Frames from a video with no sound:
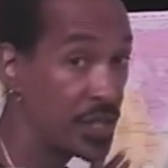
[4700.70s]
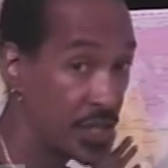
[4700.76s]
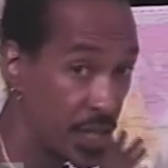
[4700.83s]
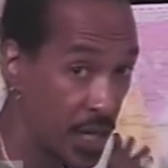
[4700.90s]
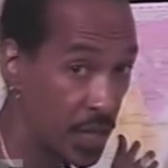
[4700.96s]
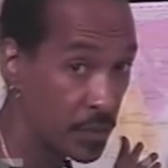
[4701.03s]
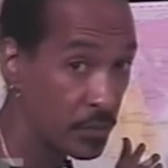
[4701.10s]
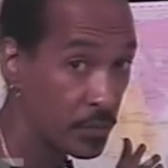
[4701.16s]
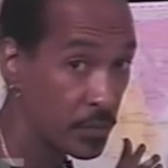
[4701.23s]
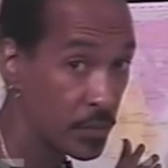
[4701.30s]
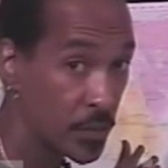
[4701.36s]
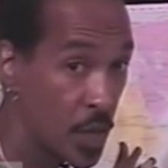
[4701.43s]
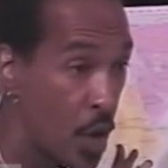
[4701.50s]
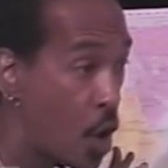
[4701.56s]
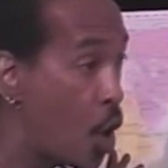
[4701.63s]
got
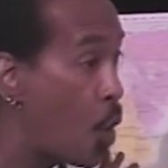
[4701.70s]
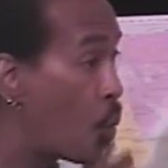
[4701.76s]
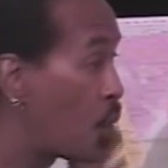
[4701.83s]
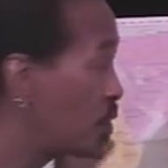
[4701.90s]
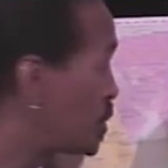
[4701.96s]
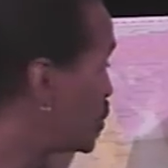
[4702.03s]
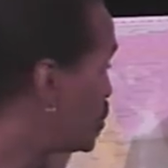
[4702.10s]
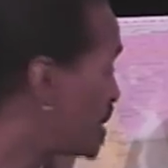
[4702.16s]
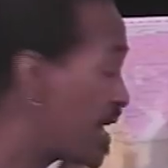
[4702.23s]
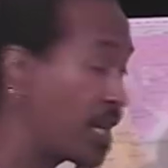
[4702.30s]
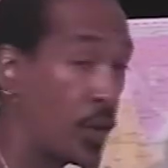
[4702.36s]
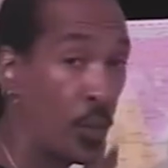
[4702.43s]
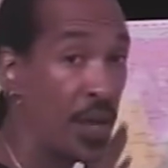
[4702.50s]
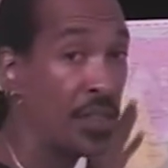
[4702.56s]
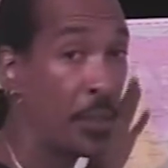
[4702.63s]
was to take
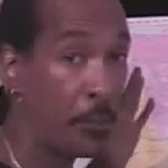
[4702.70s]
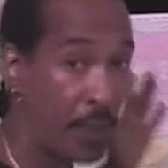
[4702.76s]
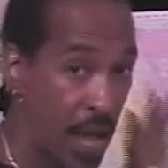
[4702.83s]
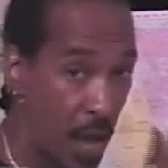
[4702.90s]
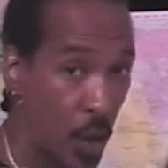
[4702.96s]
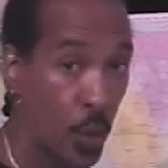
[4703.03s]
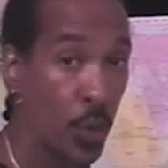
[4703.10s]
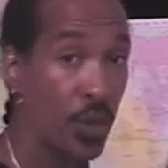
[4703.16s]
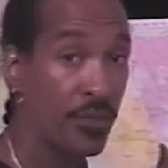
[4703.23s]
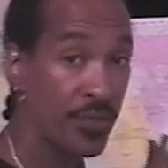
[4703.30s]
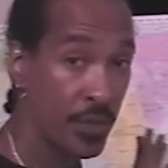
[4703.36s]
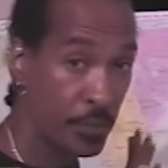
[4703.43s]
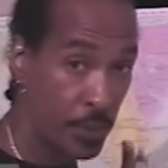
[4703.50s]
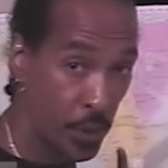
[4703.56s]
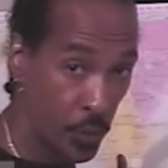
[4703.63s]
away the power of the
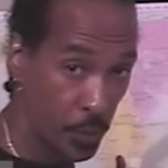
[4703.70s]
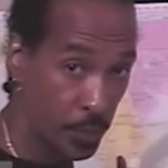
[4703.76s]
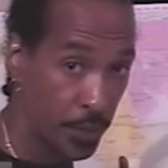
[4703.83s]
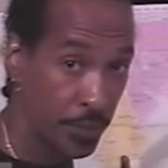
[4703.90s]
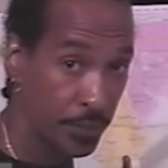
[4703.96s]
Pope.